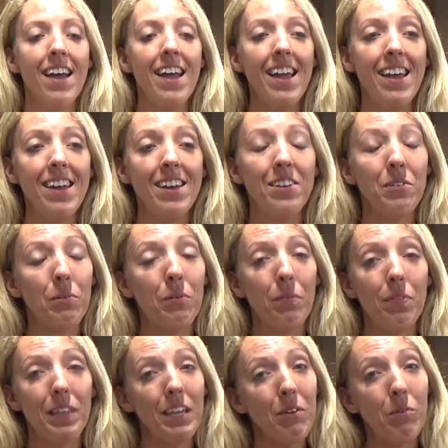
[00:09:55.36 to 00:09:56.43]
and
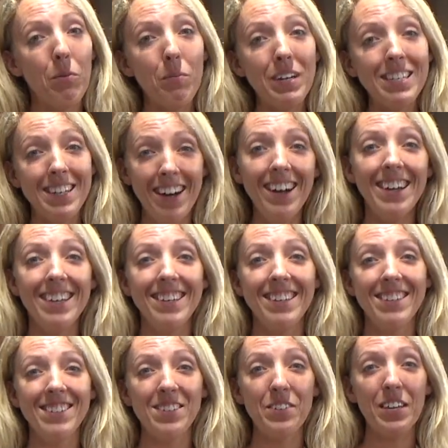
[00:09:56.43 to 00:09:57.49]
I think we'll be done.
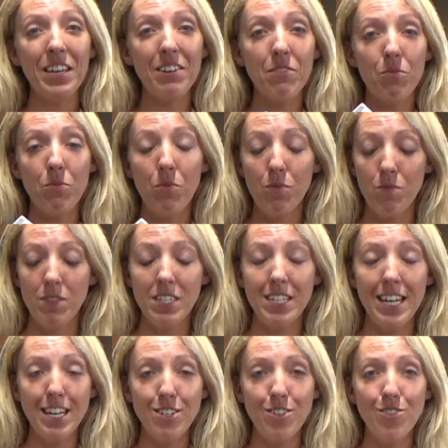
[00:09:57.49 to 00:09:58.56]
So
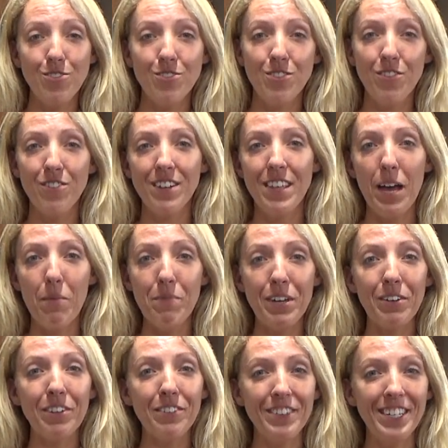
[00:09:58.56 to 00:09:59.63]
stay tuned for that
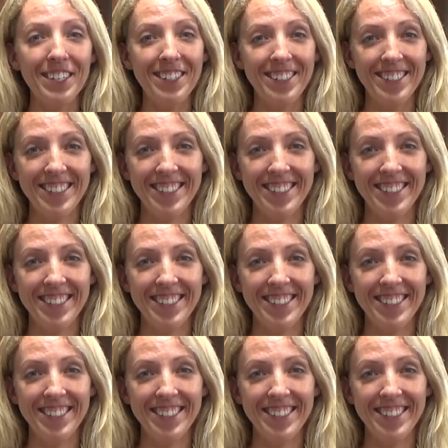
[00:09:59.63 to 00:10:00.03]
big reveal.